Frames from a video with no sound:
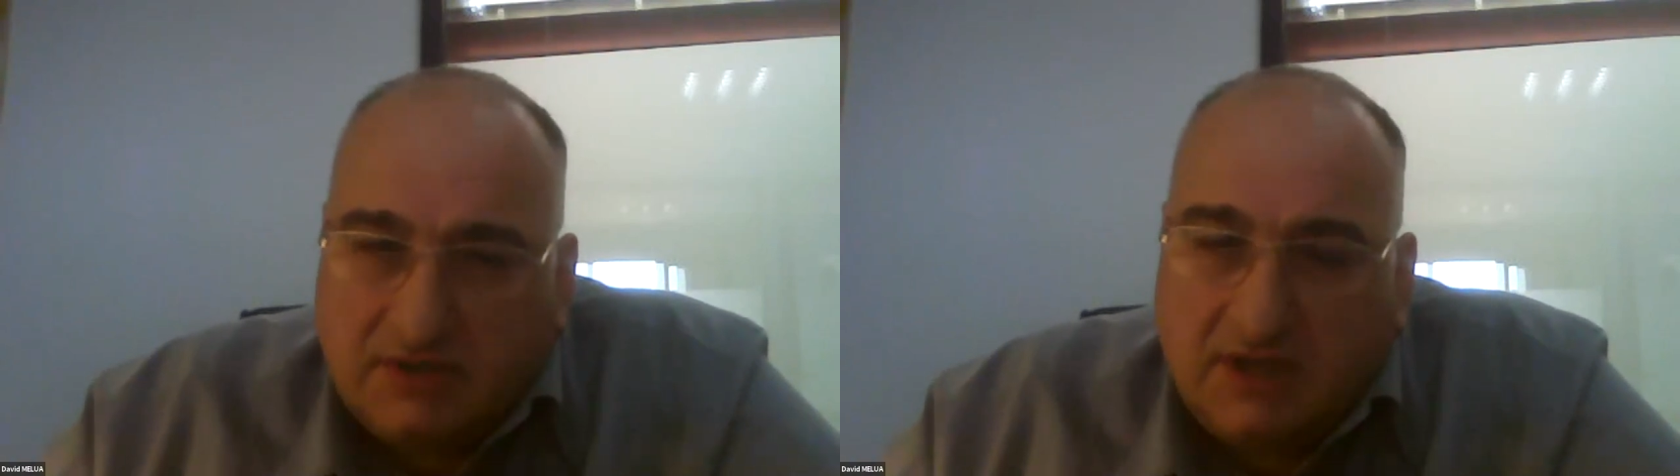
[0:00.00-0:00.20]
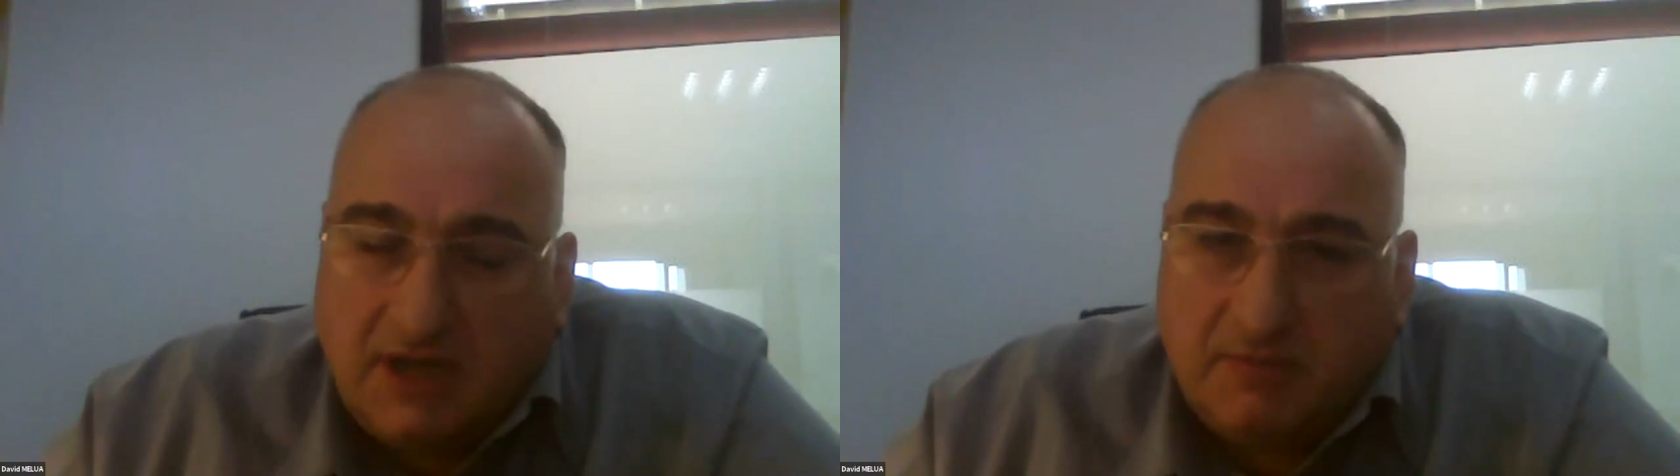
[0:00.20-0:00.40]

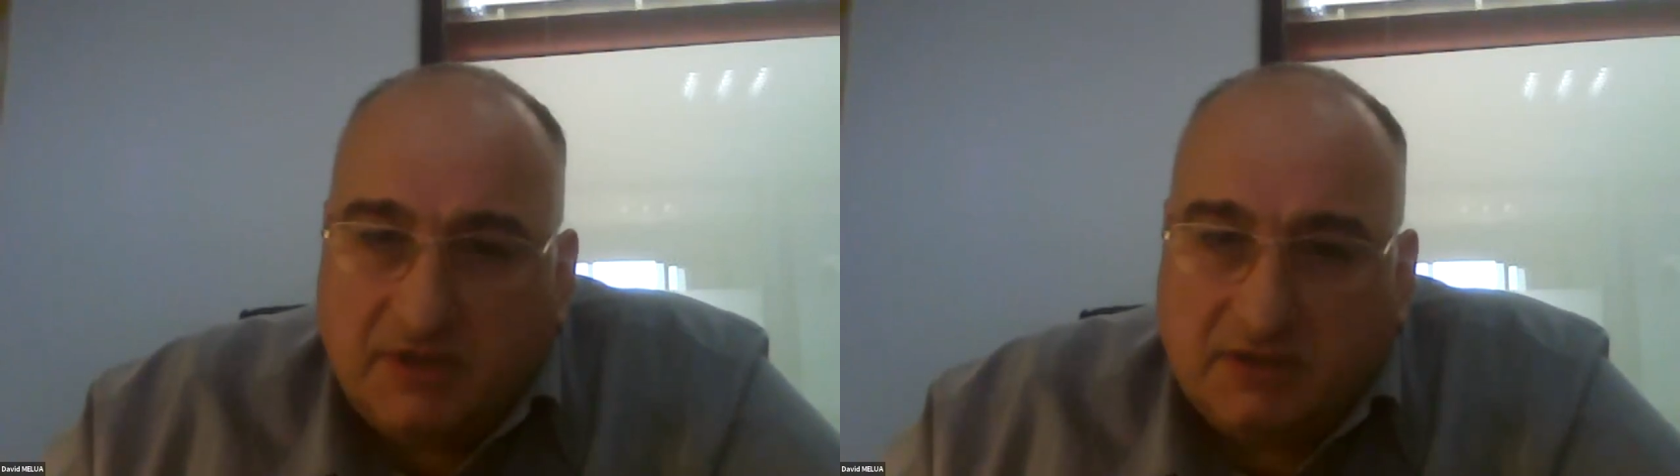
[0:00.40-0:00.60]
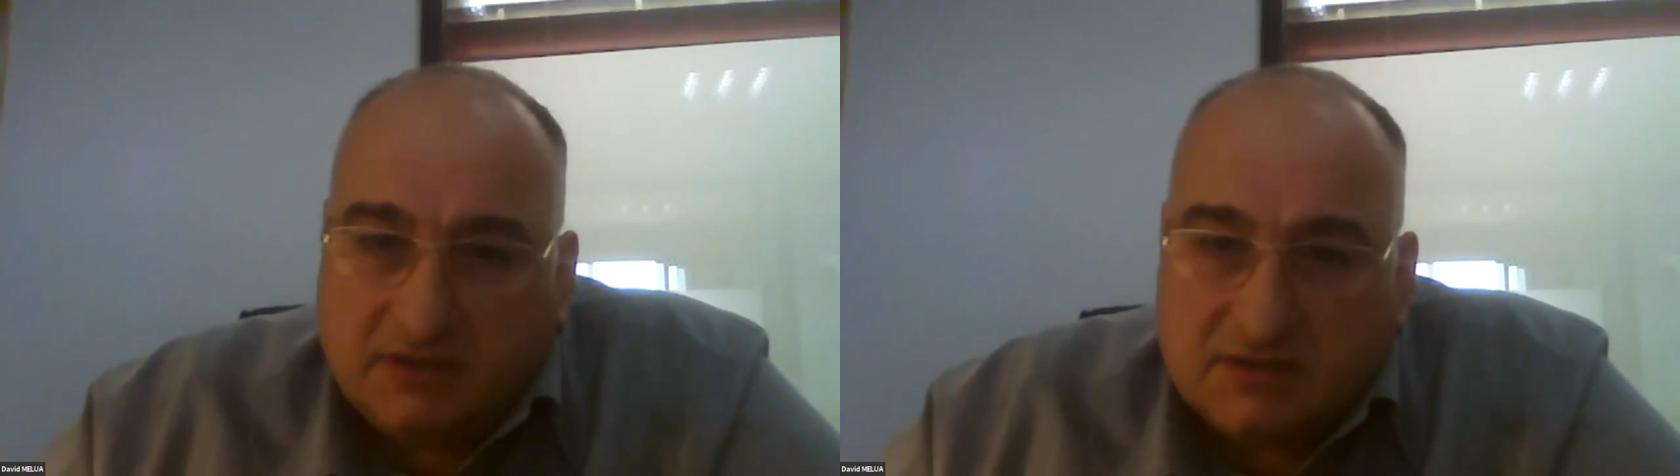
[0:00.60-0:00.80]

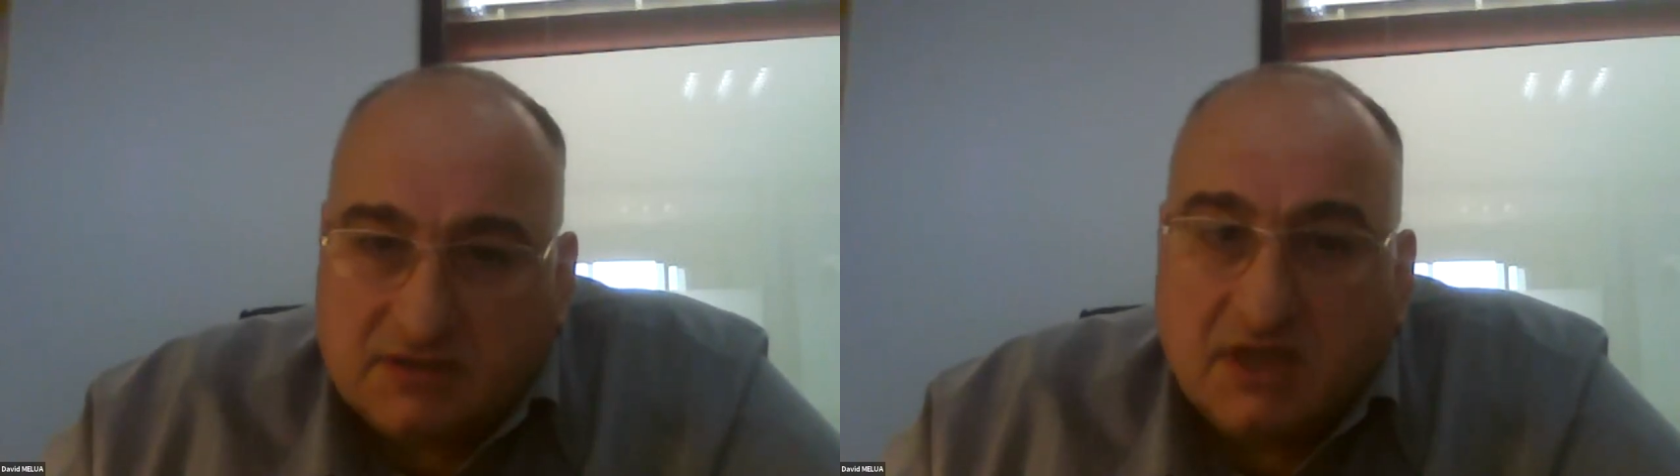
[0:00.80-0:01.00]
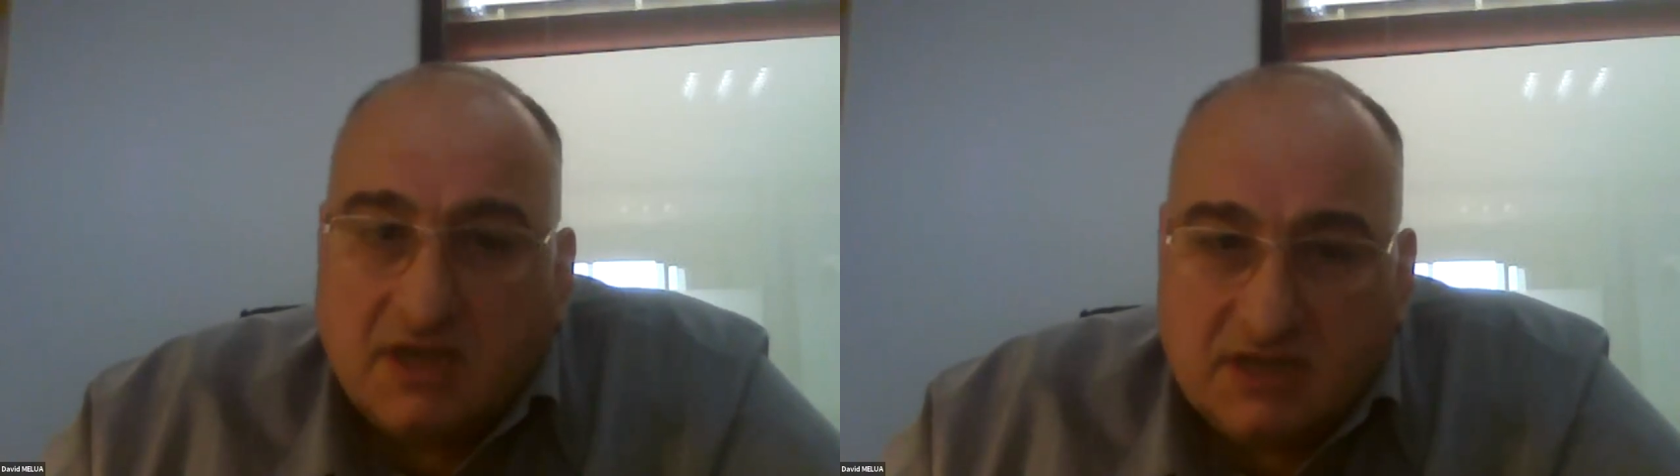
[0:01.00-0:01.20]
inhabitants.